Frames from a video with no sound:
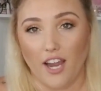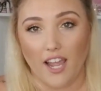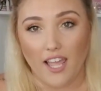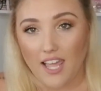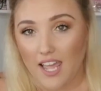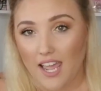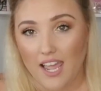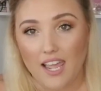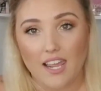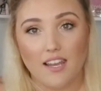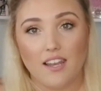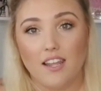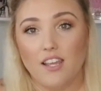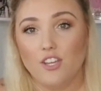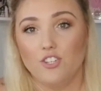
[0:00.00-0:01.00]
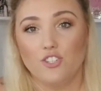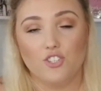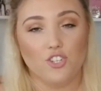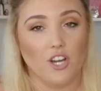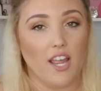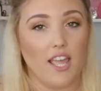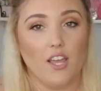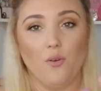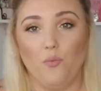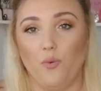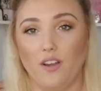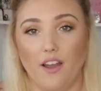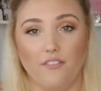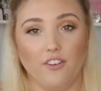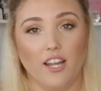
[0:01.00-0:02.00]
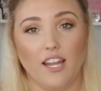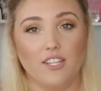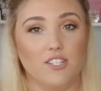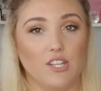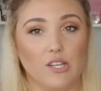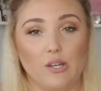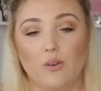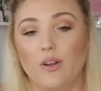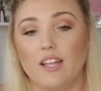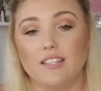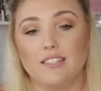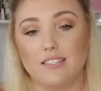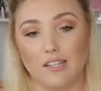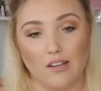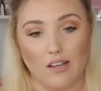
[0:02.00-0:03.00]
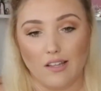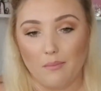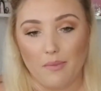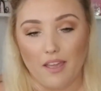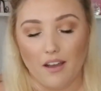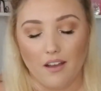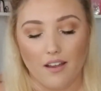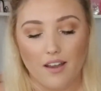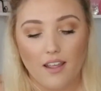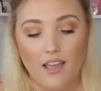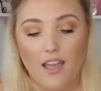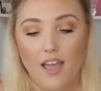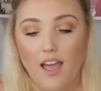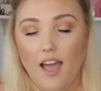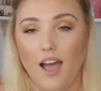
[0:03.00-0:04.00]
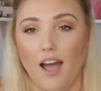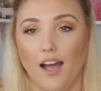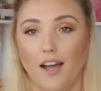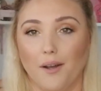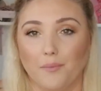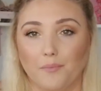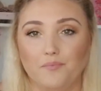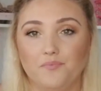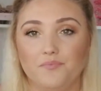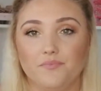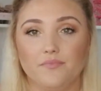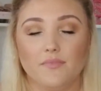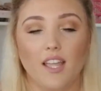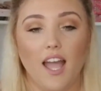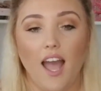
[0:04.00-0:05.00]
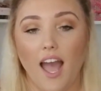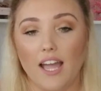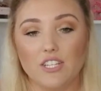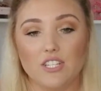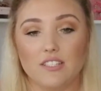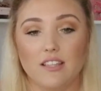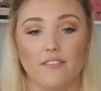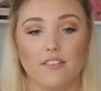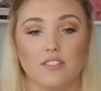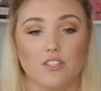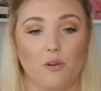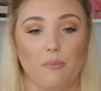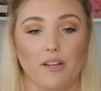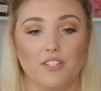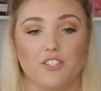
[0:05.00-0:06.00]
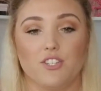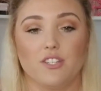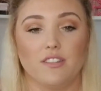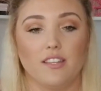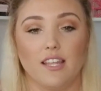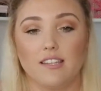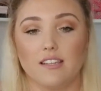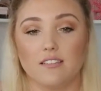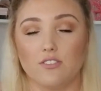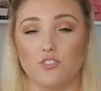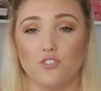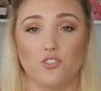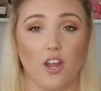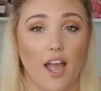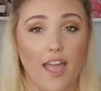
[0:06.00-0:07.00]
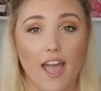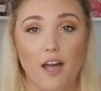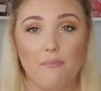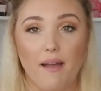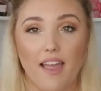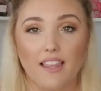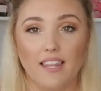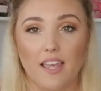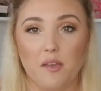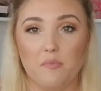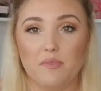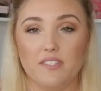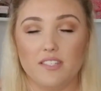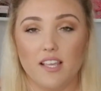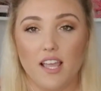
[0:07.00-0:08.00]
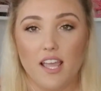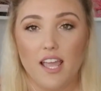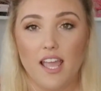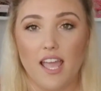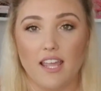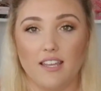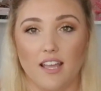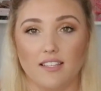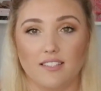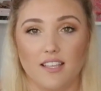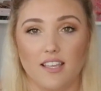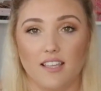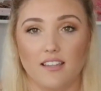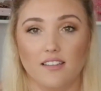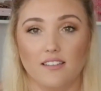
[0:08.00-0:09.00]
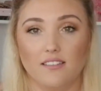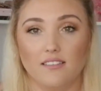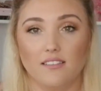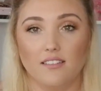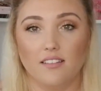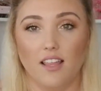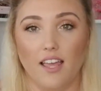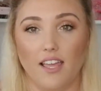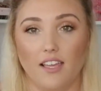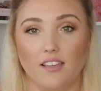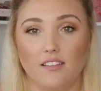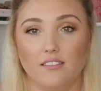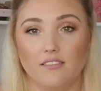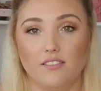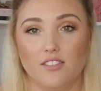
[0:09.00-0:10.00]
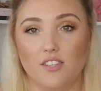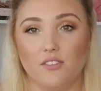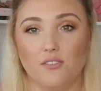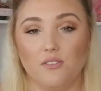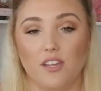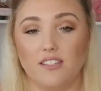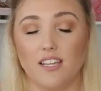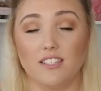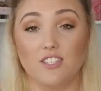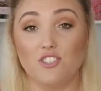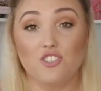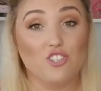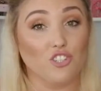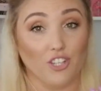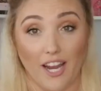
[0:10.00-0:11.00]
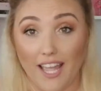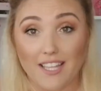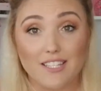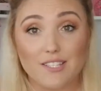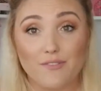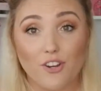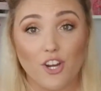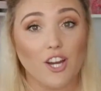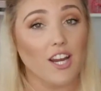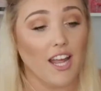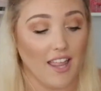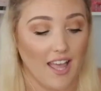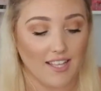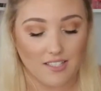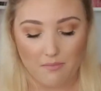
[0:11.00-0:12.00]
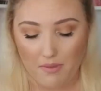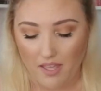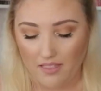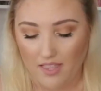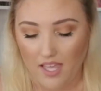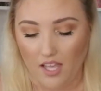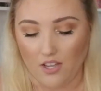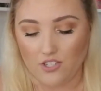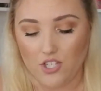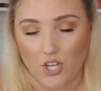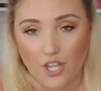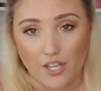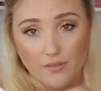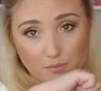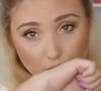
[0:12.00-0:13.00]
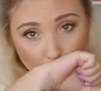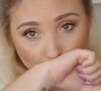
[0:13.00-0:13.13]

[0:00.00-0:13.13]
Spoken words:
I eat, drink, whatever I do, it's still gonna be on. I just love it so much. It doesn't dry out my lips. It doesn't it doesn't transfer. That's a big thing, I'll show you.